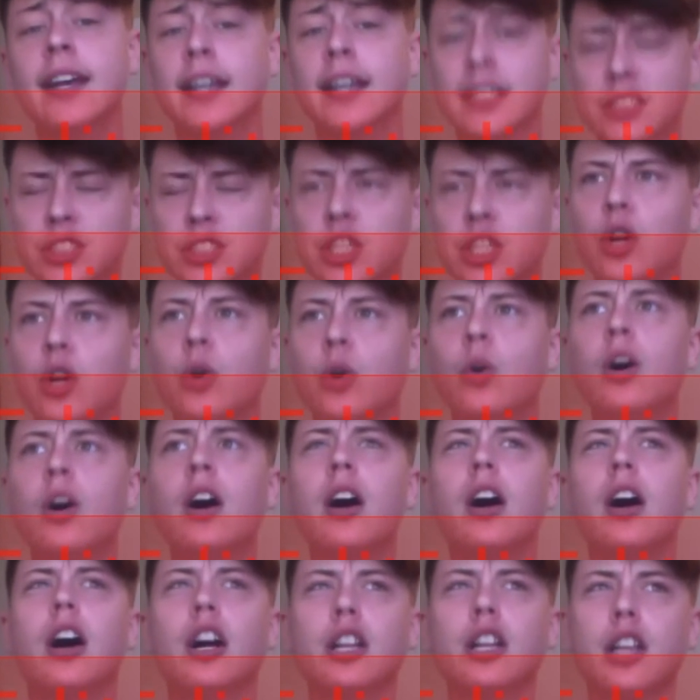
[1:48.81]
So
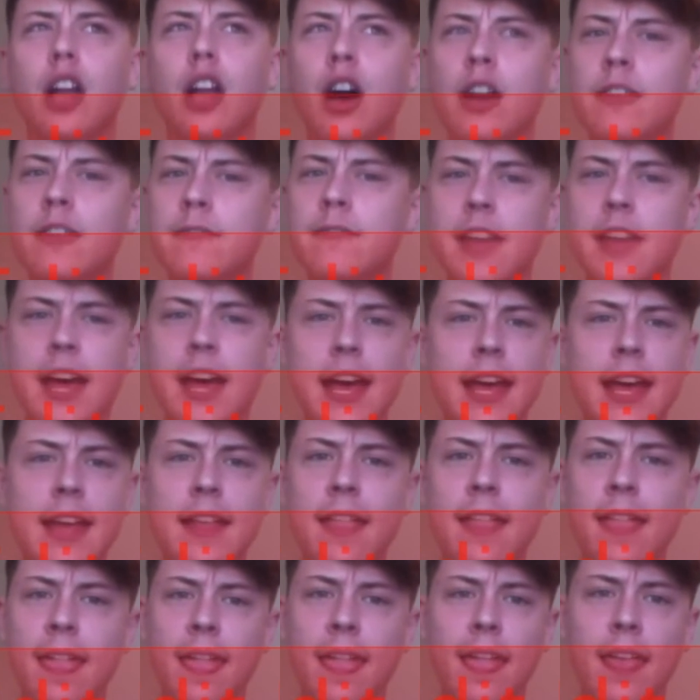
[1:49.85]
a lot of
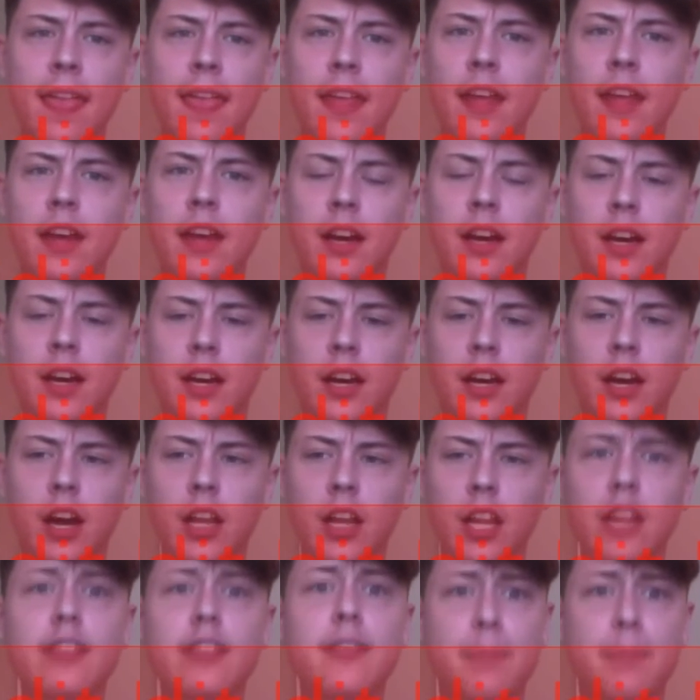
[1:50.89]

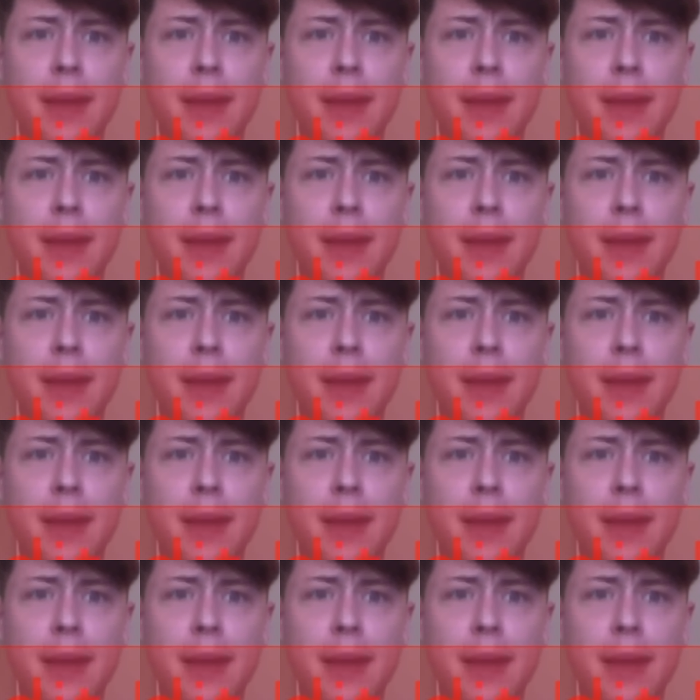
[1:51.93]
the